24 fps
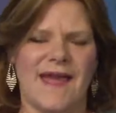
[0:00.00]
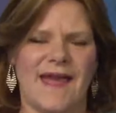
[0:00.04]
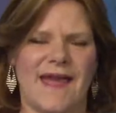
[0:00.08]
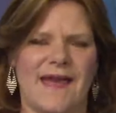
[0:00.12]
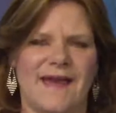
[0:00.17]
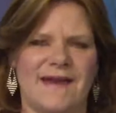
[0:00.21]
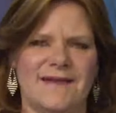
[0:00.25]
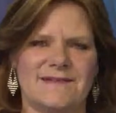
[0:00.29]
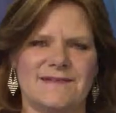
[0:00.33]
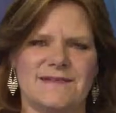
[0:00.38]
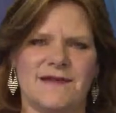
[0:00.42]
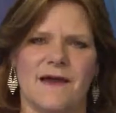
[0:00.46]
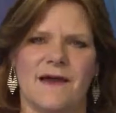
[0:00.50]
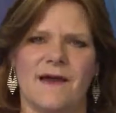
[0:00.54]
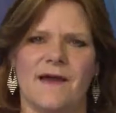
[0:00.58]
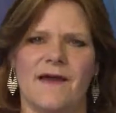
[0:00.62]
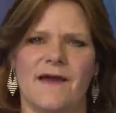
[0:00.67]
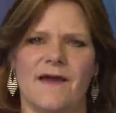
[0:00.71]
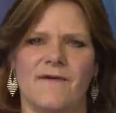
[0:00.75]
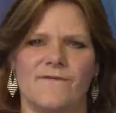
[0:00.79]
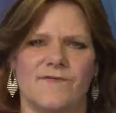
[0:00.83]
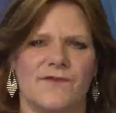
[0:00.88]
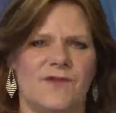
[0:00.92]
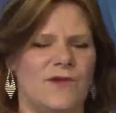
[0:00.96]
And
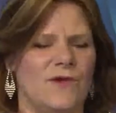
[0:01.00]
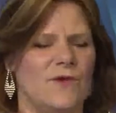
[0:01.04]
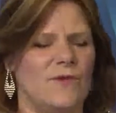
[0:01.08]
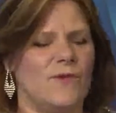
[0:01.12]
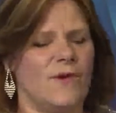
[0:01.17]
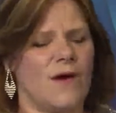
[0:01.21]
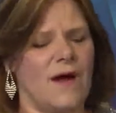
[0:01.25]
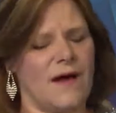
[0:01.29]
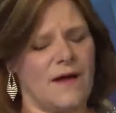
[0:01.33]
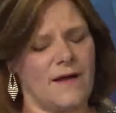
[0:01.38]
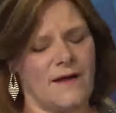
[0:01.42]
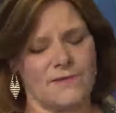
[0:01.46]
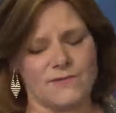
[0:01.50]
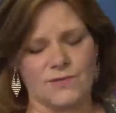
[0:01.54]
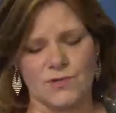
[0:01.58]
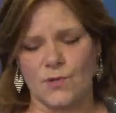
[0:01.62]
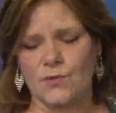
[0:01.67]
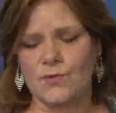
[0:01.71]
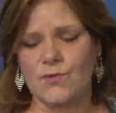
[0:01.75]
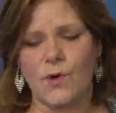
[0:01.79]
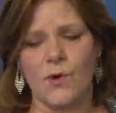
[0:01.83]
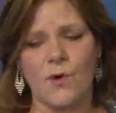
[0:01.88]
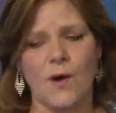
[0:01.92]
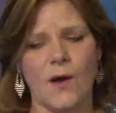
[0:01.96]
if you
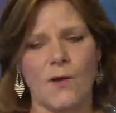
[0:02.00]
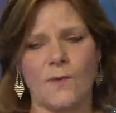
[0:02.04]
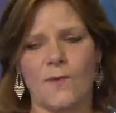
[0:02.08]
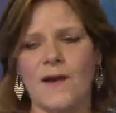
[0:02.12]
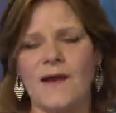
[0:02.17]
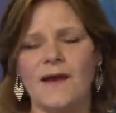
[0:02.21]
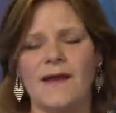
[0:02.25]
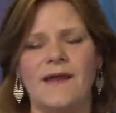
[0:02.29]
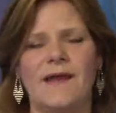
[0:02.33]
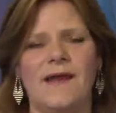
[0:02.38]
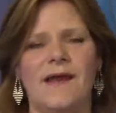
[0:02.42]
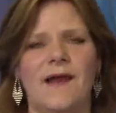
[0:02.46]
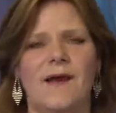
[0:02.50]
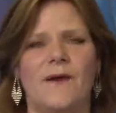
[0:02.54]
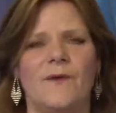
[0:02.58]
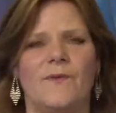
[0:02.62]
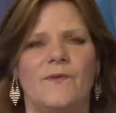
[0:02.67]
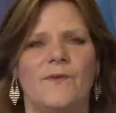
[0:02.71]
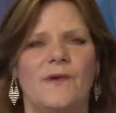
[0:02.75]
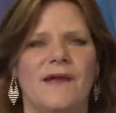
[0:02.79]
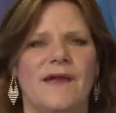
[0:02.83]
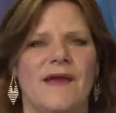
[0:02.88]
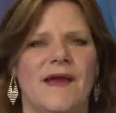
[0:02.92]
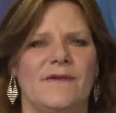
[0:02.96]
don't know already,
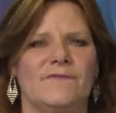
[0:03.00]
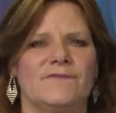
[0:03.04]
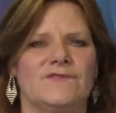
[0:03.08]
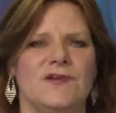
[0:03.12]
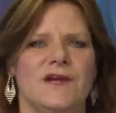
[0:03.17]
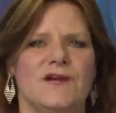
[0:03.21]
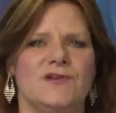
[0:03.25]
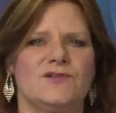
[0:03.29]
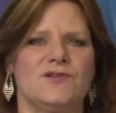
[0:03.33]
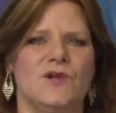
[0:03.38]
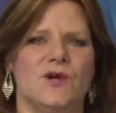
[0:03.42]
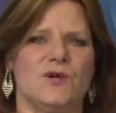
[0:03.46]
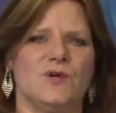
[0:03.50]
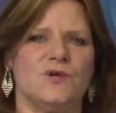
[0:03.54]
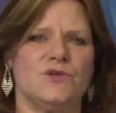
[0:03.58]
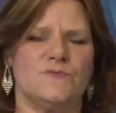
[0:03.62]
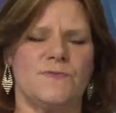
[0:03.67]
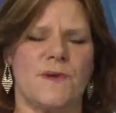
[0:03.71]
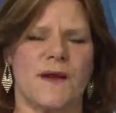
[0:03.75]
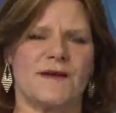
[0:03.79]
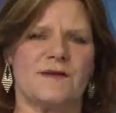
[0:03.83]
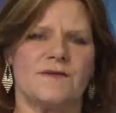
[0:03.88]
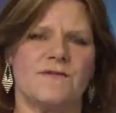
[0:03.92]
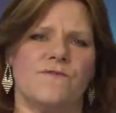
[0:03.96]
we have changed our news
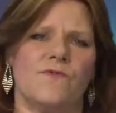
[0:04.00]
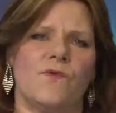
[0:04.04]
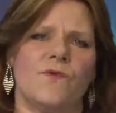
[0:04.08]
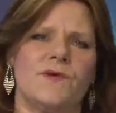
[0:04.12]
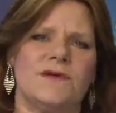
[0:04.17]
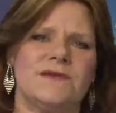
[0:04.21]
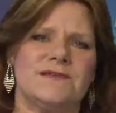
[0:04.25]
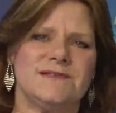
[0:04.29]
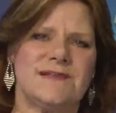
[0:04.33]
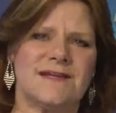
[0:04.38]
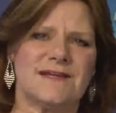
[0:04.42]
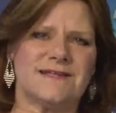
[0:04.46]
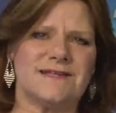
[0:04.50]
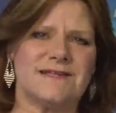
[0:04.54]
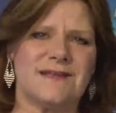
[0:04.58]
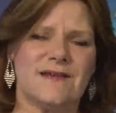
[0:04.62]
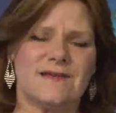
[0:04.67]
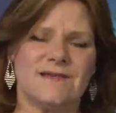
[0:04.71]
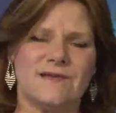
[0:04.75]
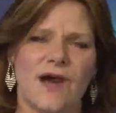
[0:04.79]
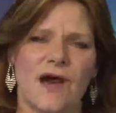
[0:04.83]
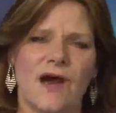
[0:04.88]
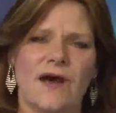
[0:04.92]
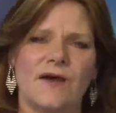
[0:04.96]
back to
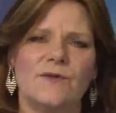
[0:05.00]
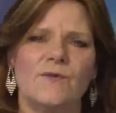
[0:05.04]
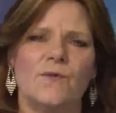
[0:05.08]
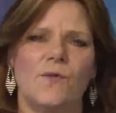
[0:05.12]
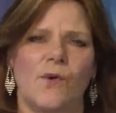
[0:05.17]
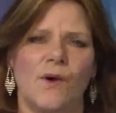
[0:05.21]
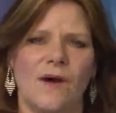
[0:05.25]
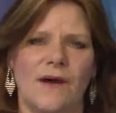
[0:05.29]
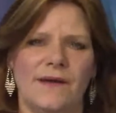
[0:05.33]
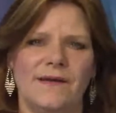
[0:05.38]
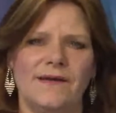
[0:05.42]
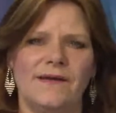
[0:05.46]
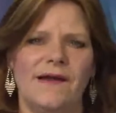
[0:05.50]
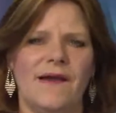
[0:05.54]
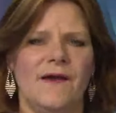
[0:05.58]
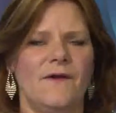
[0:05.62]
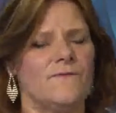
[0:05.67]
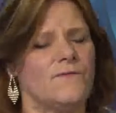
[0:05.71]
46.1.